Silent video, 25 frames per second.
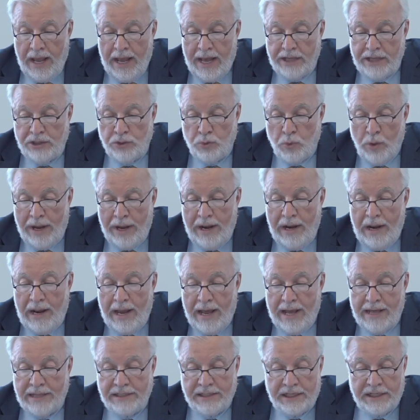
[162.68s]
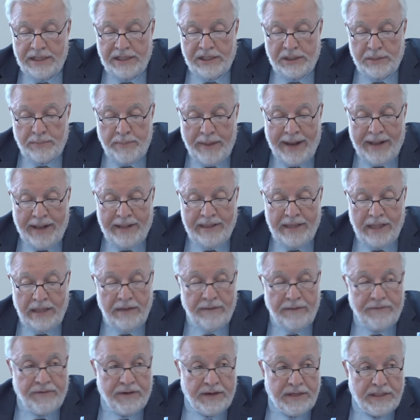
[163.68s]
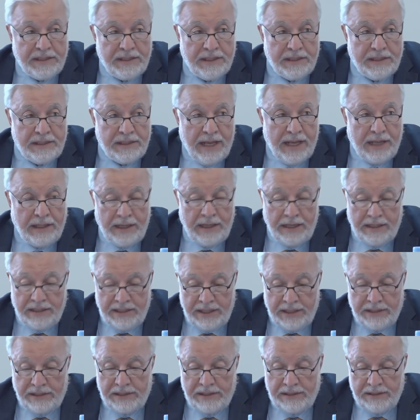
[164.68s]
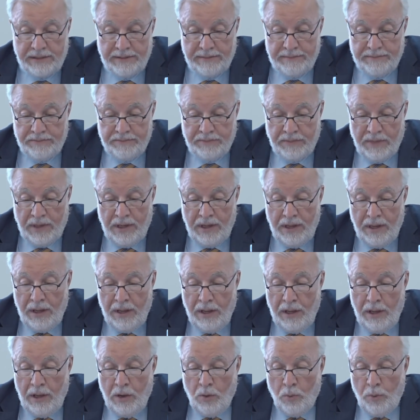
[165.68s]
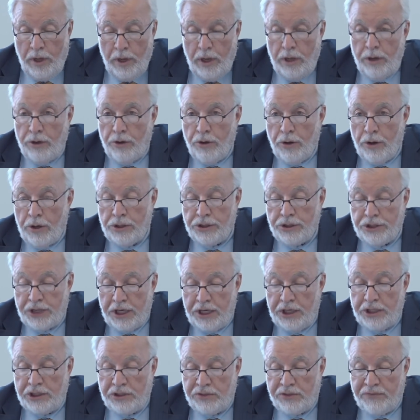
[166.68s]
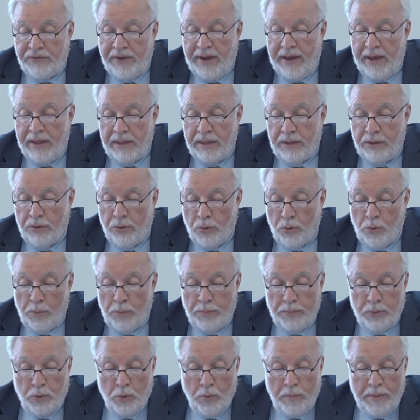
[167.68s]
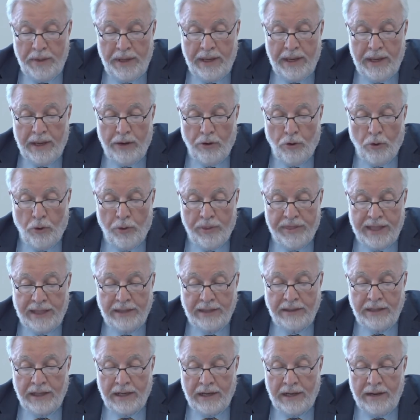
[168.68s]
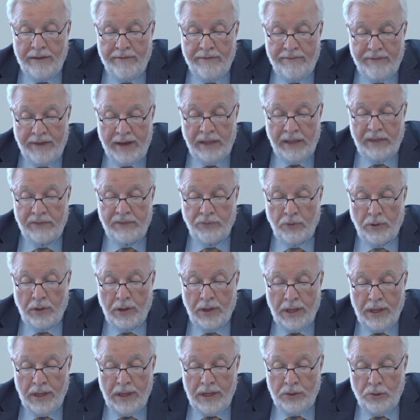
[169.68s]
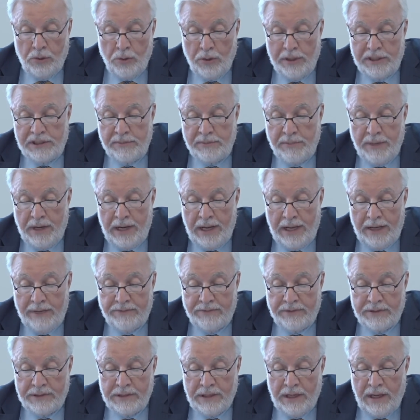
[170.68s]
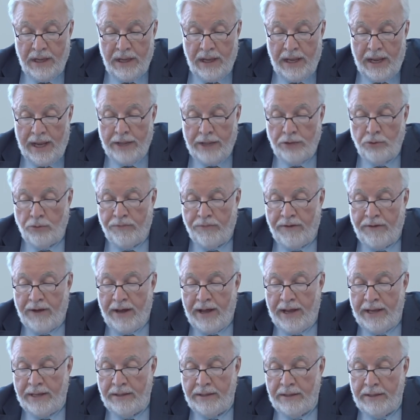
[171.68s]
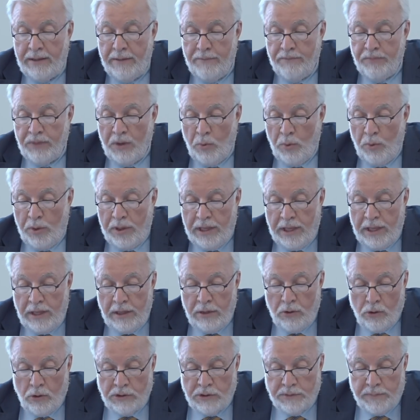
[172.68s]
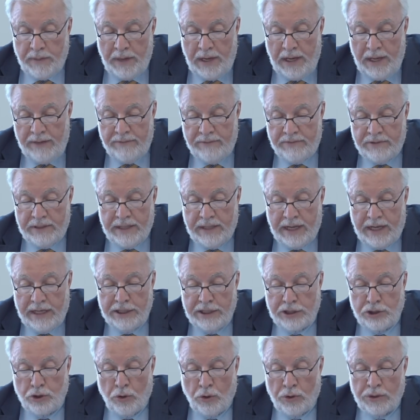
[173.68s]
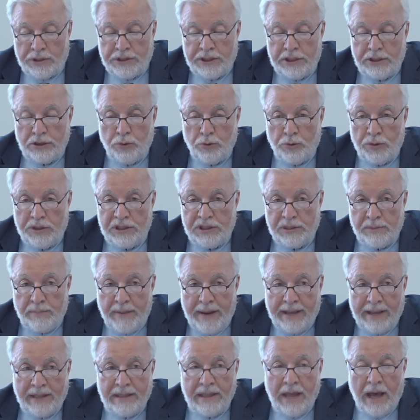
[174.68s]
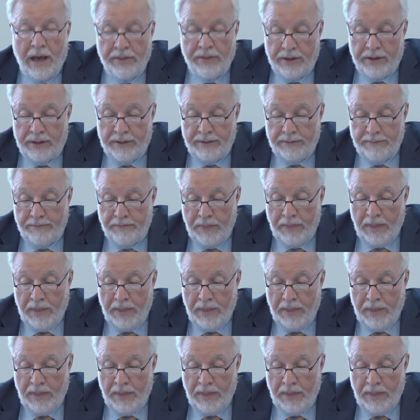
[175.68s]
as well as respect the differences that exist. We encourage each faith group to be authentically faithful to its beliefs and to find within those beliefs the resources to respect the other